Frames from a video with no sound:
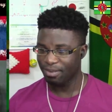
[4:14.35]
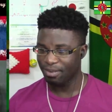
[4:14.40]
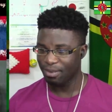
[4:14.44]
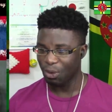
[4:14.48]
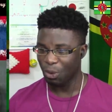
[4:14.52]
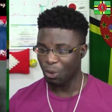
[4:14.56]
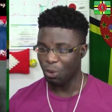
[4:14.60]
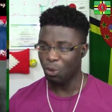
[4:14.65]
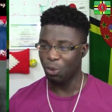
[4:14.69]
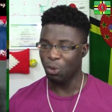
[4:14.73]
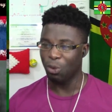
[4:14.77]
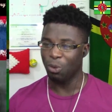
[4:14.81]

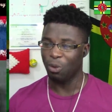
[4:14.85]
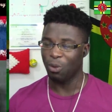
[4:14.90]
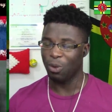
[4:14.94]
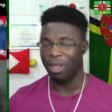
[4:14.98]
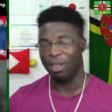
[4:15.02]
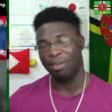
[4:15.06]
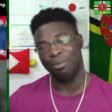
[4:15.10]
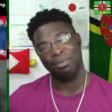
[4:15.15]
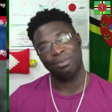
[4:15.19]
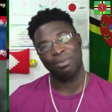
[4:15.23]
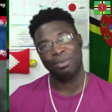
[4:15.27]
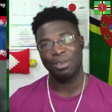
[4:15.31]
Oh
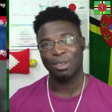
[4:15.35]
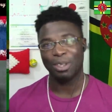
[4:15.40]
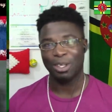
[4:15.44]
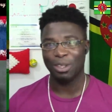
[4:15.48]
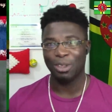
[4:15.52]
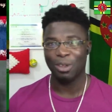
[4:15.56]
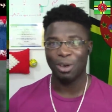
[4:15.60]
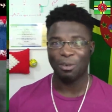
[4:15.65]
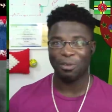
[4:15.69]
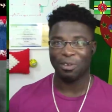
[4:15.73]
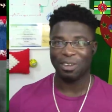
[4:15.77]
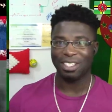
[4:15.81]
well,
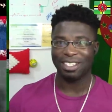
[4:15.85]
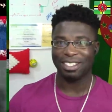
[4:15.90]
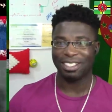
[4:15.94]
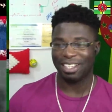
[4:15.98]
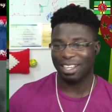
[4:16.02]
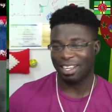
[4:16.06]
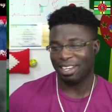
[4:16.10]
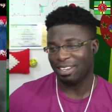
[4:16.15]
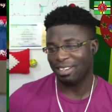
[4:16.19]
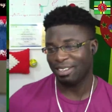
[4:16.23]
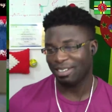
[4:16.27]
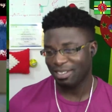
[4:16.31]
no offense
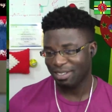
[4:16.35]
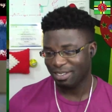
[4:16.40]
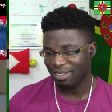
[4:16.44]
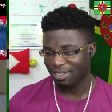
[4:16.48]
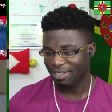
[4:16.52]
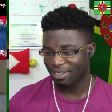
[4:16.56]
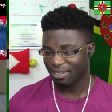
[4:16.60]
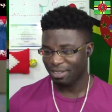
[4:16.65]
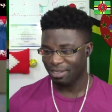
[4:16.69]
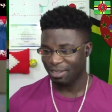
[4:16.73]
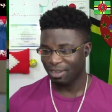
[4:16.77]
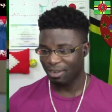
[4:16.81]
there.
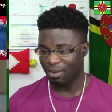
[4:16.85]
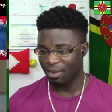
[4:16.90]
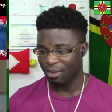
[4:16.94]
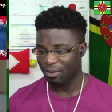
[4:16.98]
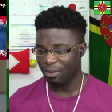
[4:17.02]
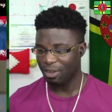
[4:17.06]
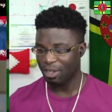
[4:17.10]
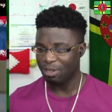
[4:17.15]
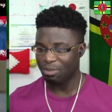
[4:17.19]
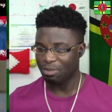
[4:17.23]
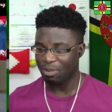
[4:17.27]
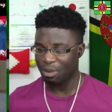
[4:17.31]
Of
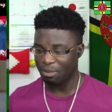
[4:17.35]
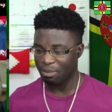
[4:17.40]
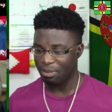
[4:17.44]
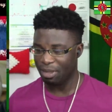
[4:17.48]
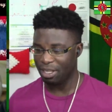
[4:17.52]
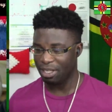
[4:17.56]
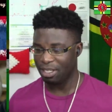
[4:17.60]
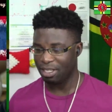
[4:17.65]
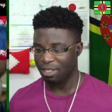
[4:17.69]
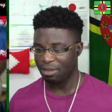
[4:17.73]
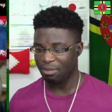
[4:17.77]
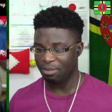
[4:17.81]
course, my
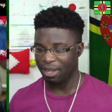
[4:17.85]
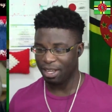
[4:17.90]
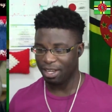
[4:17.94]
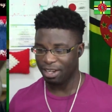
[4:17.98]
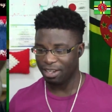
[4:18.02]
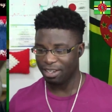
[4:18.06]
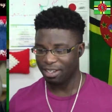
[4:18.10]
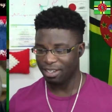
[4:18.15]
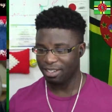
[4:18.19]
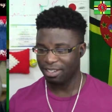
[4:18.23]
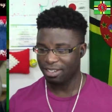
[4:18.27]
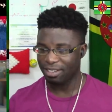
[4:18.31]
mate's
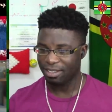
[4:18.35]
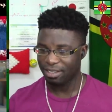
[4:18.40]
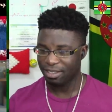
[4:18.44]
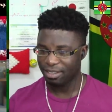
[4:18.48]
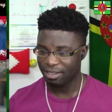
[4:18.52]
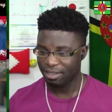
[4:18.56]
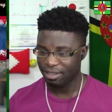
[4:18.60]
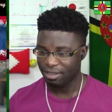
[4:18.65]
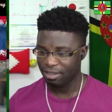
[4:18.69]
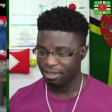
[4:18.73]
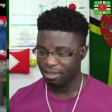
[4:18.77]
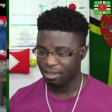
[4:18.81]
better.
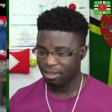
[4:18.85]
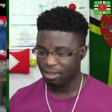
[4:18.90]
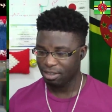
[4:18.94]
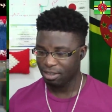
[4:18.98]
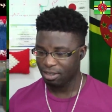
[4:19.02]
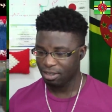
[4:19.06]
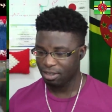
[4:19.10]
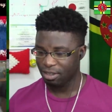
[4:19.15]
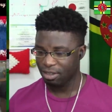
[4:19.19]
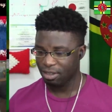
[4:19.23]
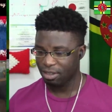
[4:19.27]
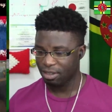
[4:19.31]
Ah,
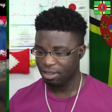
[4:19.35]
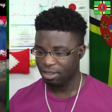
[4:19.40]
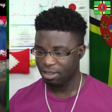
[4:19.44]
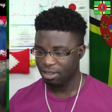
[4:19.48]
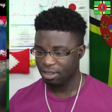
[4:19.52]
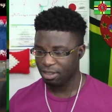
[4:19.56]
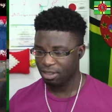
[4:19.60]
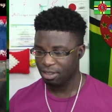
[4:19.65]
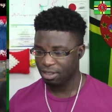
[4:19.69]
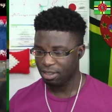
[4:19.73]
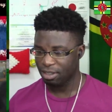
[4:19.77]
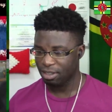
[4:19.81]
see
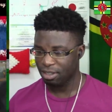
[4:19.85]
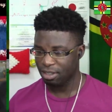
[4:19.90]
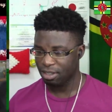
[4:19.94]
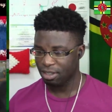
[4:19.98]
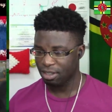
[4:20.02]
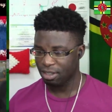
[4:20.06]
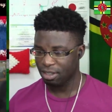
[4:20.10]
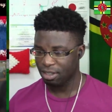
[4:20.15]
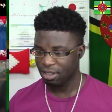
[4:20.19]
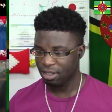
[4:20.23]
me tianung.